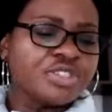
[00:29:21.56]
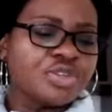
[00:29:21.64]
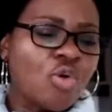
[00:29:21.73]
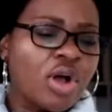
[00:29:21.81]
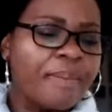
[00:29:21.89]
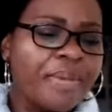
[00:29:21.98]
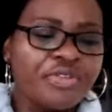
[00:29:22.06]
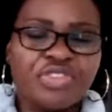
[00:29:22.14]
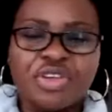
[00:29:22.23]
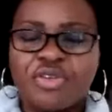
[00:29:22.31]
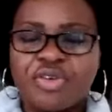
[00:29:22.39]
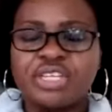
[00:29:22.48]
us all about
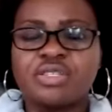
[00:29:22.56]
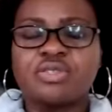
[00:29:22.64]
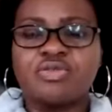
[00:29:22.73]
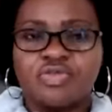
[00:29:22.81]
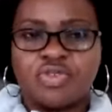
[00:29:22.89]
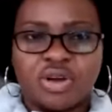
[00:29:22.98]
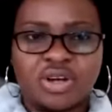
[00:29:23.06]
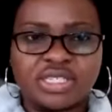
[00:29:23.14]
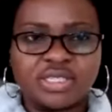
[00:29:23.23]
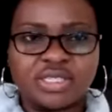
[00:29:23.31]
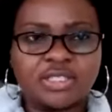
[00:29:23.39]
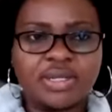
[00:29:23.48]
the grace of God.